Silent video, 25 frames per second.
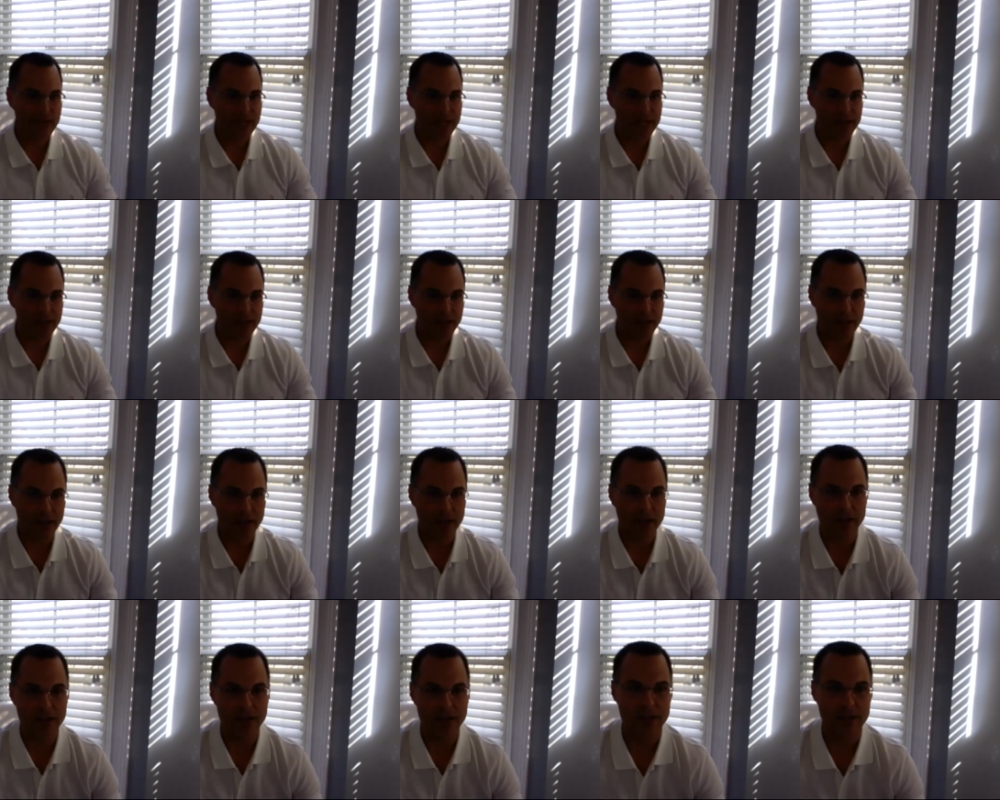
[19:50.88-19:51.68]

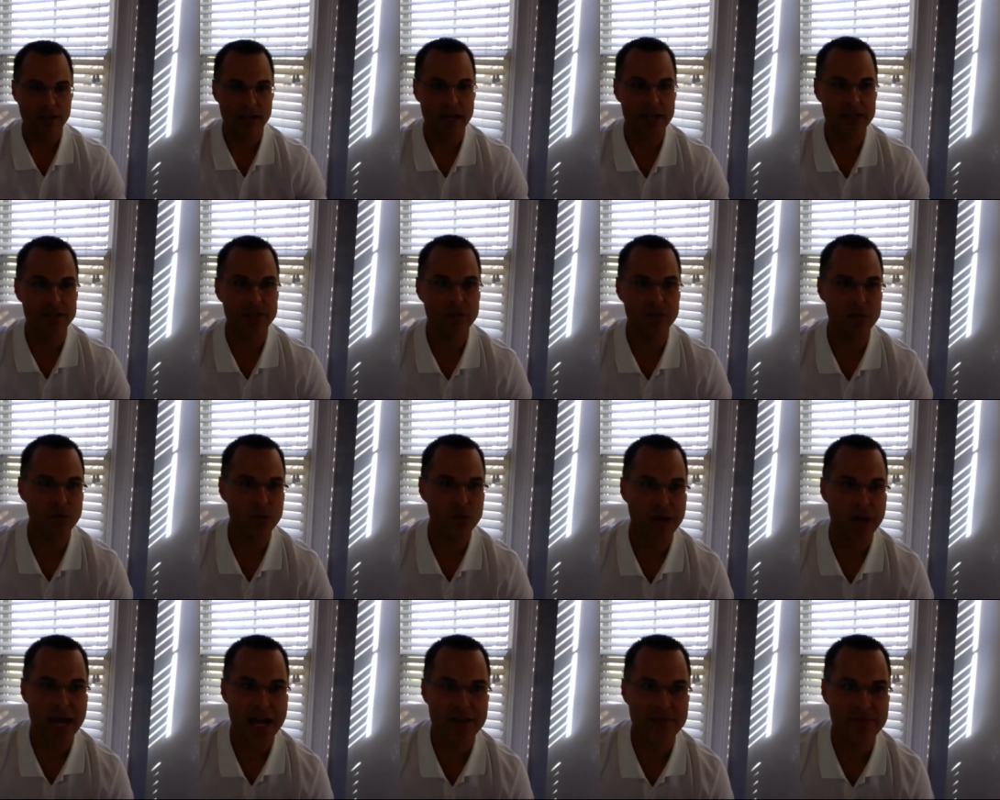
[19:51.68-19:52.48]
I do
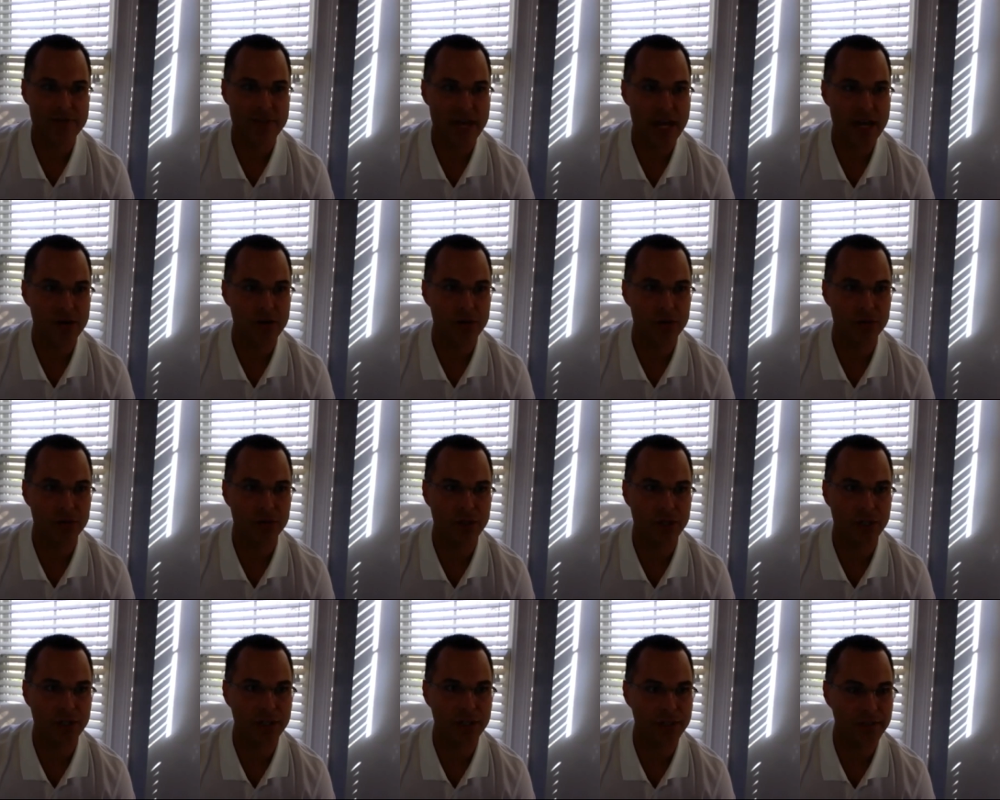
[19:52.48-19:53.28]
have that. Hold
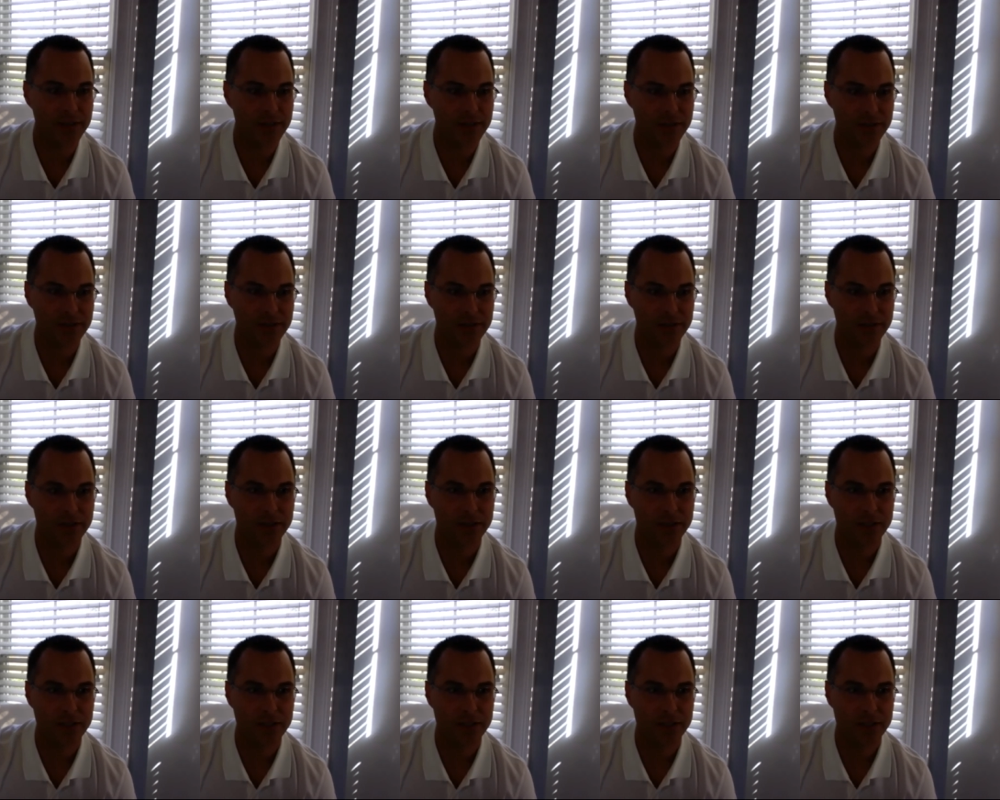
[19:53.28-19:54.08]
on.
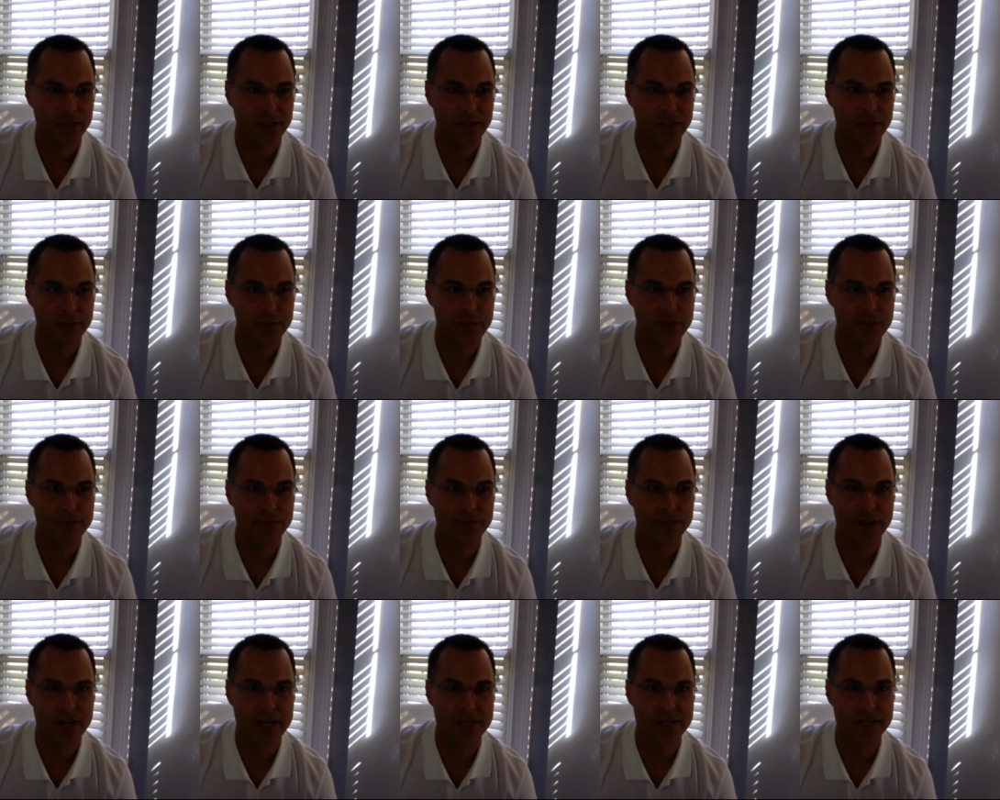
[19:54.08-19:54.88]
Let me
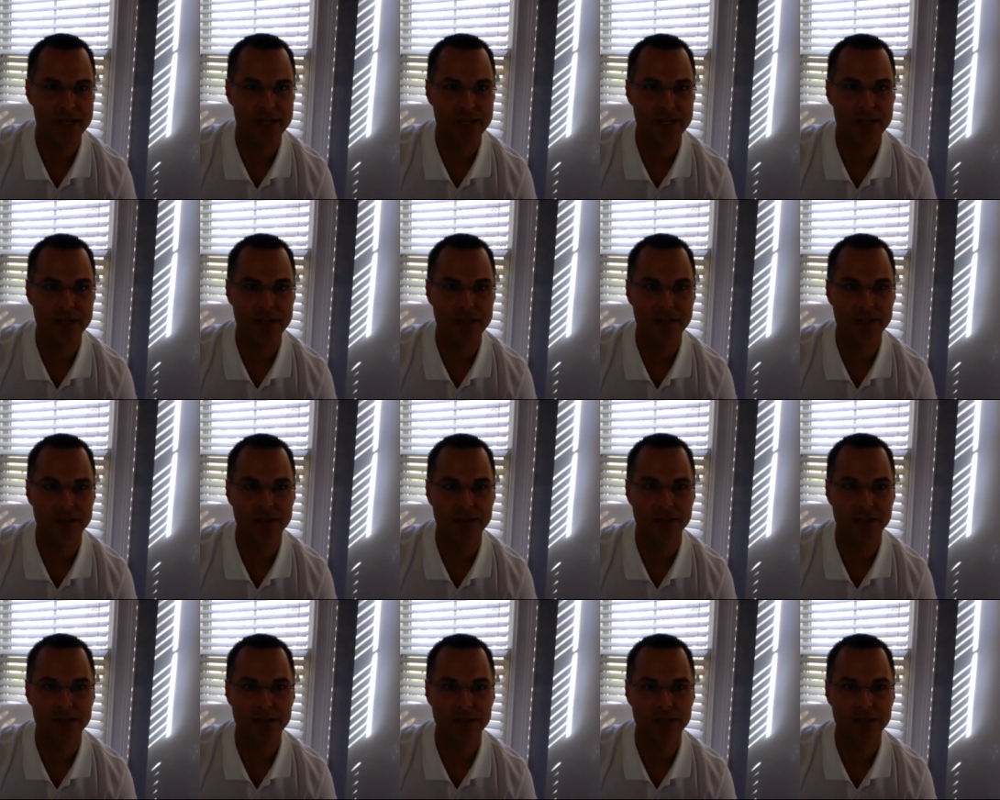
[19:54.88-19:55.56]
find it here.